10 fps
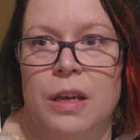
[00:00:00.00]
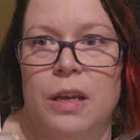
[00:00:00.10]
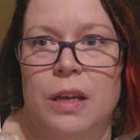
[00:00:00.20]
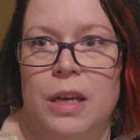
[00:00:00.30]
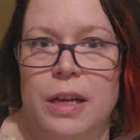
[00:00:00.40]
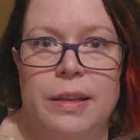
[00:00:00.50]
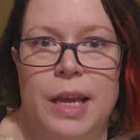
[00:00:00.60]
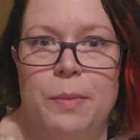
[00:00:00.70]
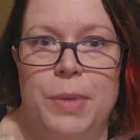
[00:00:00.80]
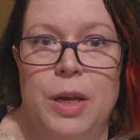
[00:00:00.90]
heating
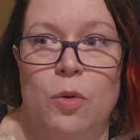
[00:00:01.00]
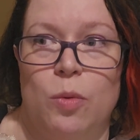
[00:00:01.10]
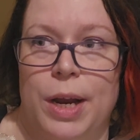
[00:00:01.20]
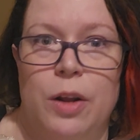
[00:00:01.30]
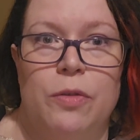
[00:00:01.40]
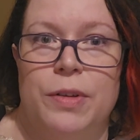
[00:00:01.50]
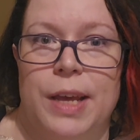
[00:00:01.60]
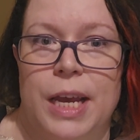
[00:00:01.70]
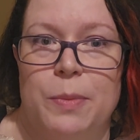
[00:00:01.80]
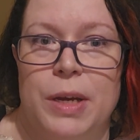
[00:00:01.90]
lamp being right over the
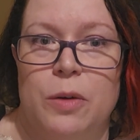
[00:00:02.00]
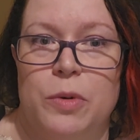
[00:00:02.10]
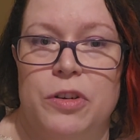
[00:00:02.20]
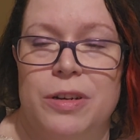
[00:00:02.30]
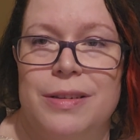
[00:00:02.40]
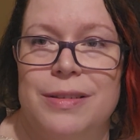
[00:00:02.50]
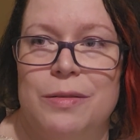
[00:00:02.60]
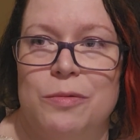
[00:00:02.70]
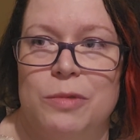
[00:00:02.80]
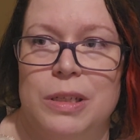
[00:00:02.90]
hammock, which
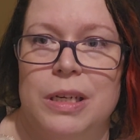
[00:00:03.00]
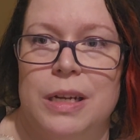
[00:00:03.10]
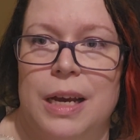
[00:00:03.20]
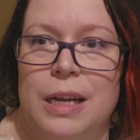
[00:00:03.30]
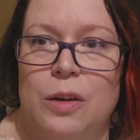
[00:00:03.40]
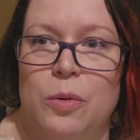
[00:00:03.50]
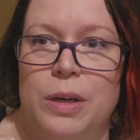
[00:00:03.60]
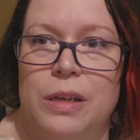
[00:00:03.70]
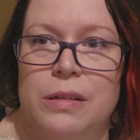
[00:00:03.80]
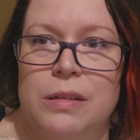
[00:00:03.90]
isn't really an
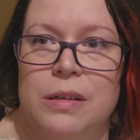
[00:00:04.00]
adequate